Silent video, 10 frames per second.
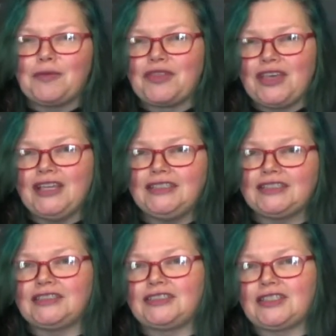they
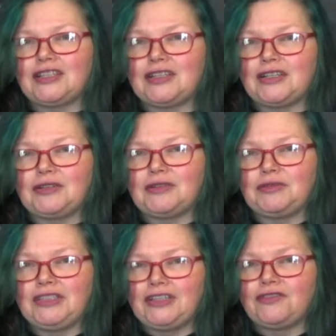didn't
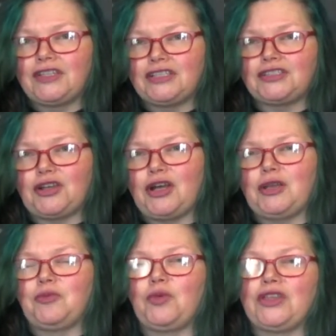live in a
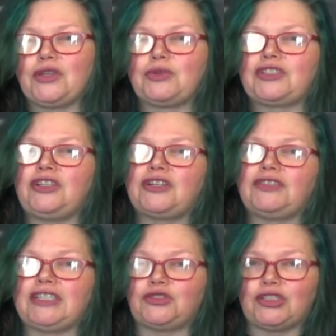time when there was a lot of
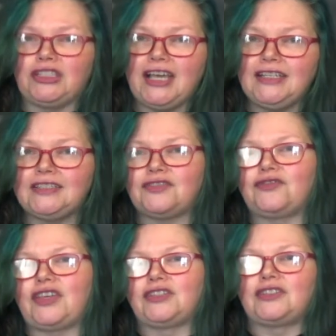electric lights
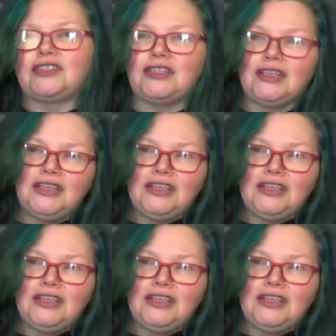and fancy